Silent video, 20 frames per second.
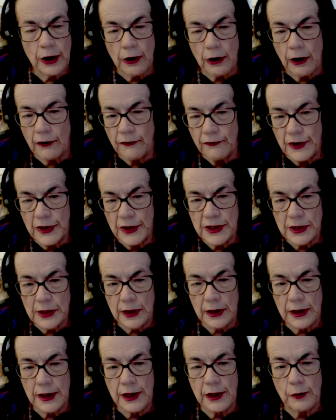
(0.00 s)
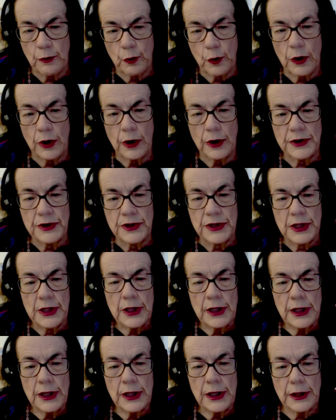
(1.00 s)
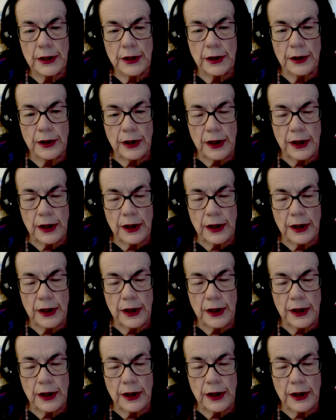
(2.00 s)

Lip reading: obviously, was in